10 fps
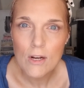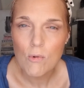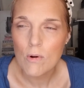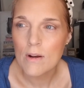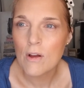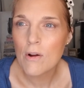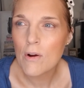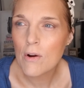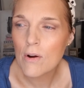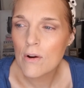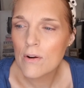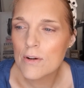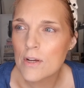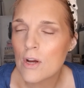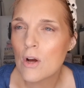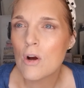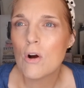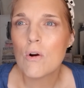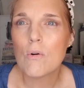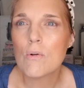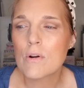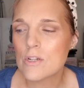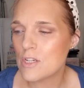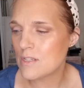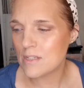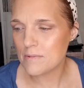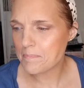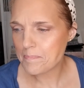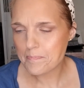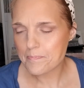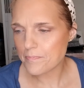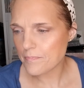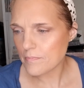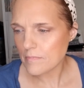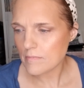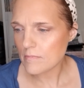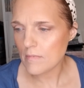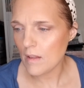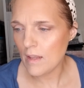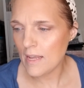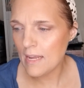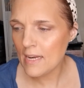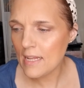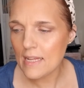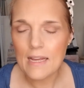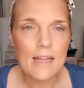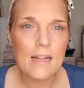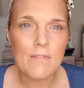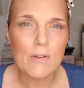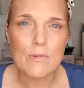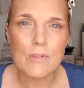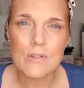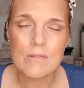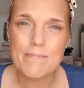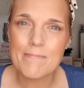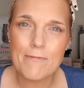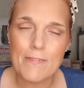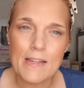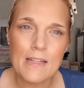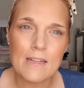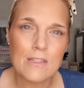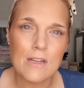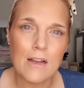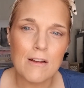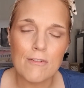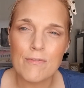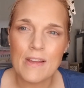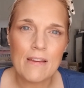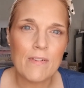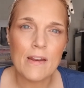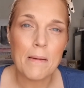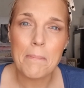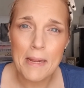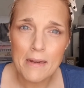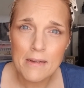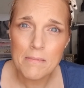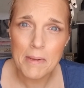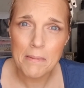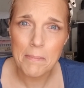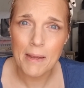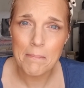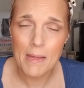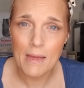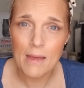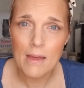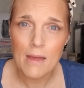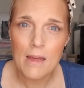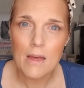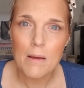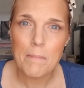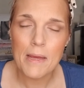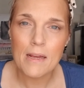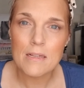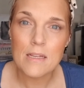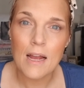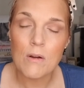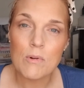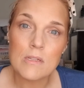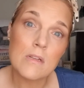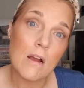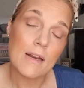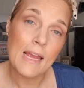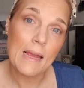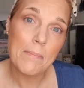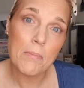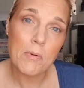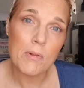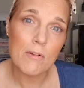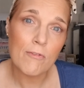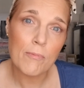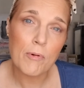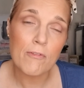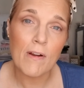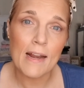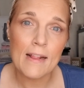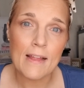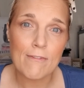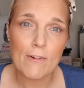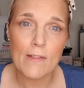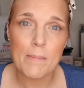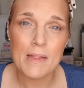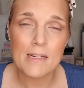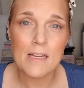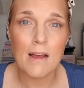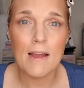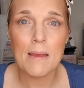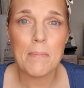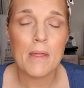or unheard, or just any of those feelings of even abandonment by me, because I was not capable of providing that for them at the time,